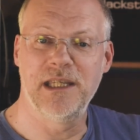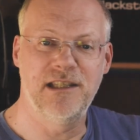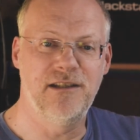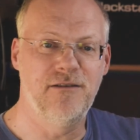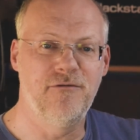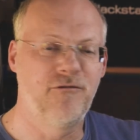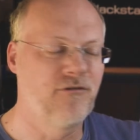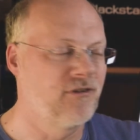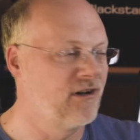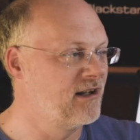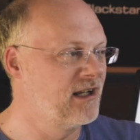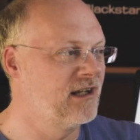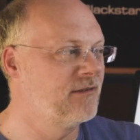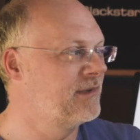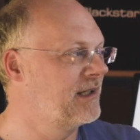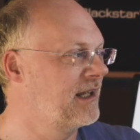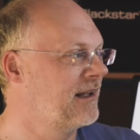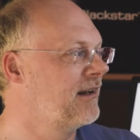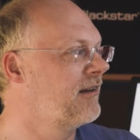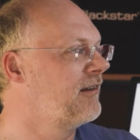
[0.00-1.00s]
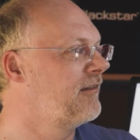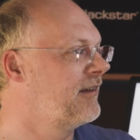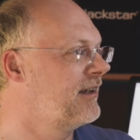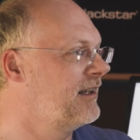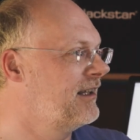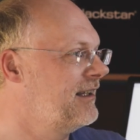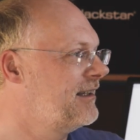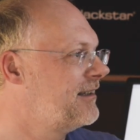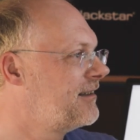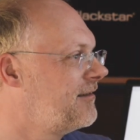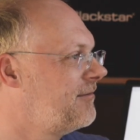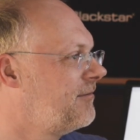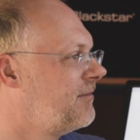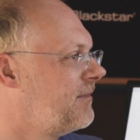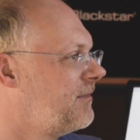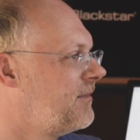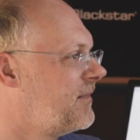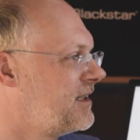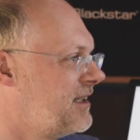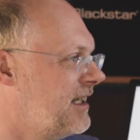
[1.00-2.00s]
you've grown up with a lot of these
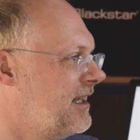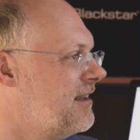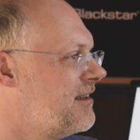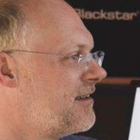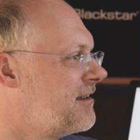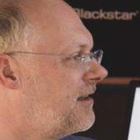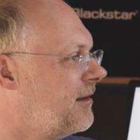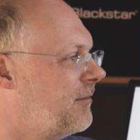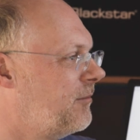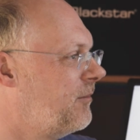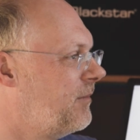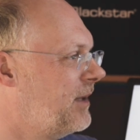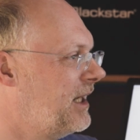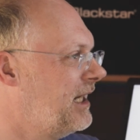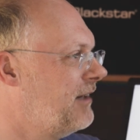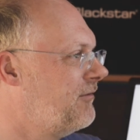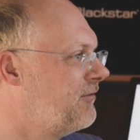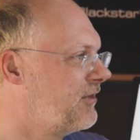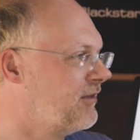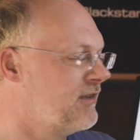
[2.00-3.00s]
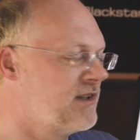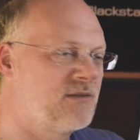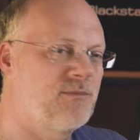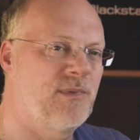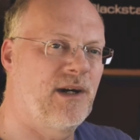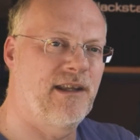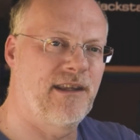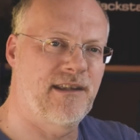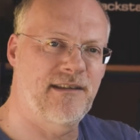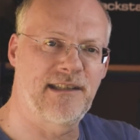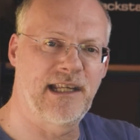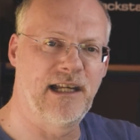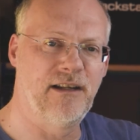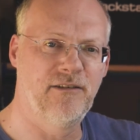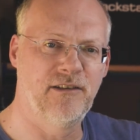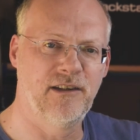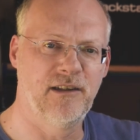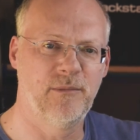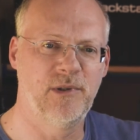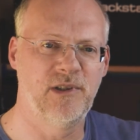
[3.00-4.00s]
synths and being influenced by the
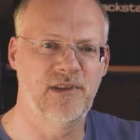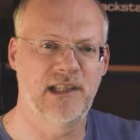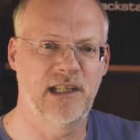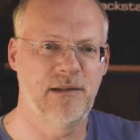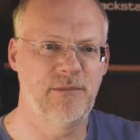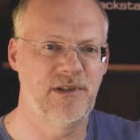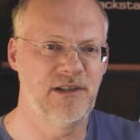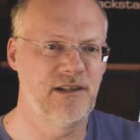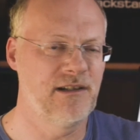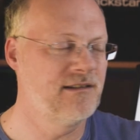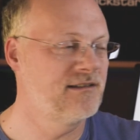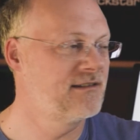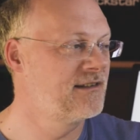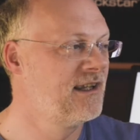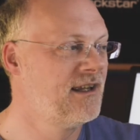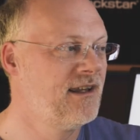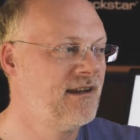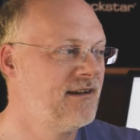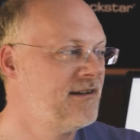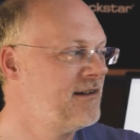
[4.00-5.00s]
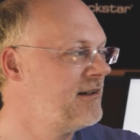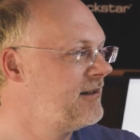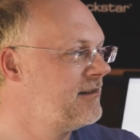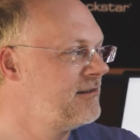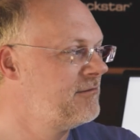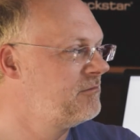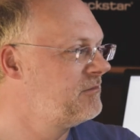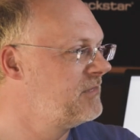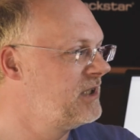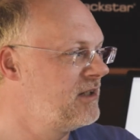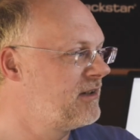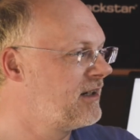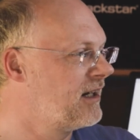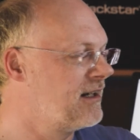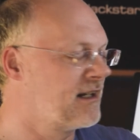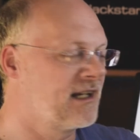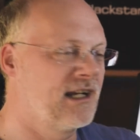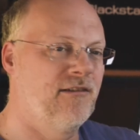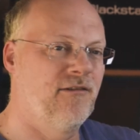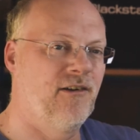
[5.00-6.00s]
sound and the music they produced, you
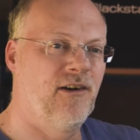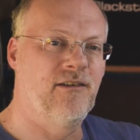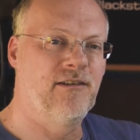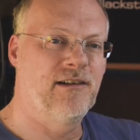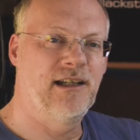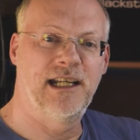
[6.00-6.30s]
can't go wrong.